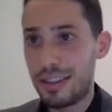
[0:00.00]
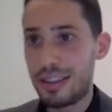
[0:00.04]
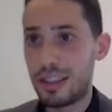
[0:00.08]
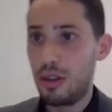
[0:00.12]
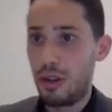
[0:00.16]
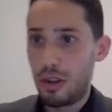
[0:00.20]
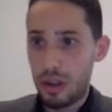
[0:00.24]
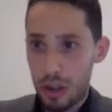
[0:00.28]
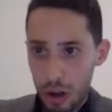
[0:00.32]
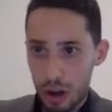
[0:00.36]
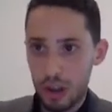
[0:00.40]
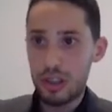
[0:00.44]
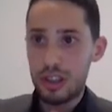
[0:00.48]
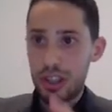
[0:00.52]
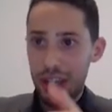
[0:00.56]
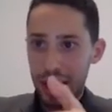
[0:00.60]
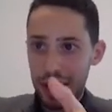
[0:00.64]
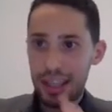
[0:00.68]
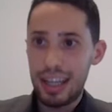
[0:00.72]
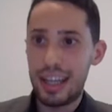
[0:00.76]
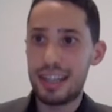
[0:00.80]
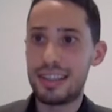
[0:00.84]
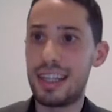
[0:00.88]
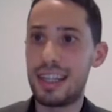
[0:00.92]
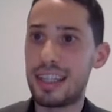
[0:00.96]
So
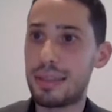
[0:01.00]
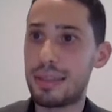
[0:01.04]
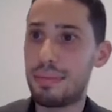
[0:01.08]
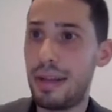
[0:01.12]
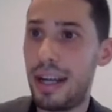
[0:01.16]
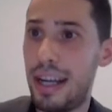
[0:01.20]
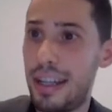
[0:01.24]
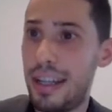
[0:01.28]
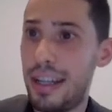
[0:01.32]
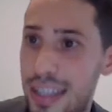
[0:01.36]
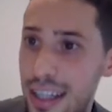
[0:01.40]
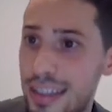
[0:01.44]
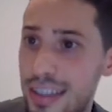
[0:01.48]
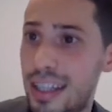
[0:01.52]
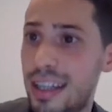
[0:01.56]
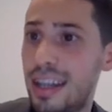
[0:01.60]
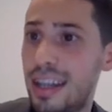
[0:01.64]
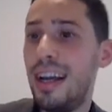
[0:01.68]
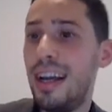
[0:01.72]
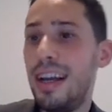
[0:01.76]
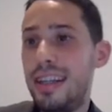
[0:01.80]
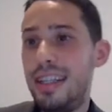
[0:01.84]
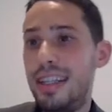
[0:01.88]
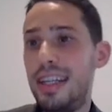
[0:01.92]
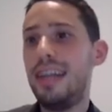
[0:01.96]
contract, as explained
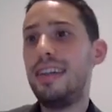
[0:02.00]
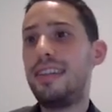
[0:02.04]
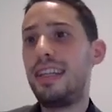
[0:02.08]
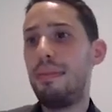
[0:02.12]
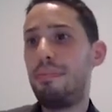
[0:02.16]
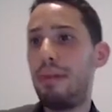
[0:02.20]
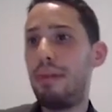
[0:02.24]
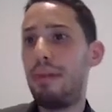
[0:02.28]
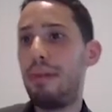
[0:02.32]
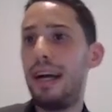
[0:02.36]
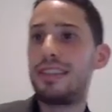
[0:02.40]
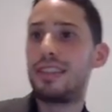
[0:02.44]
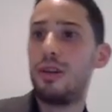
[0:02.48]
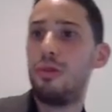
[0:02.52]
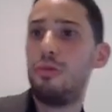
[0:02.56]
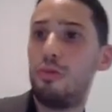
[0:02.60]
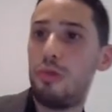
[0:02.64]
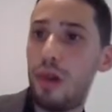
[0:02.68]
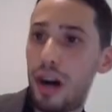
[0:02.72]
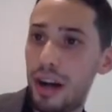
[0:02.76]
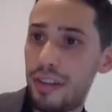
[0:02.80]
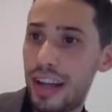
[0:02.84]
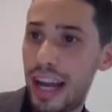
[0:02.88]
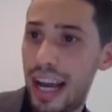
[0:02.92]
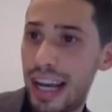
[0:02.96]
here depends on
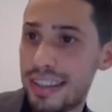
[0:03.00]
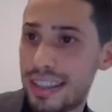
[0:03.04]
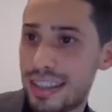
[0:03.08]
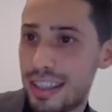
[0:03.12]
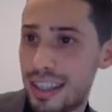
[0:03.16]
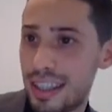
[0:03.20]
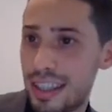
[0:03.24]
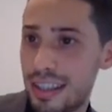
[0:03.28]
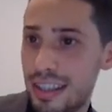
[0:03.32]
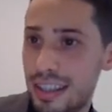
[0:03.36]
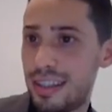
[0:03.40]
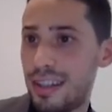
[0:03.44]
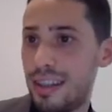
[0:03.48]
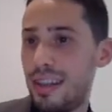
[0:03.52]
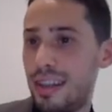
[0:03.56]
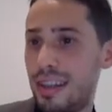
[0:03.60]
one asset.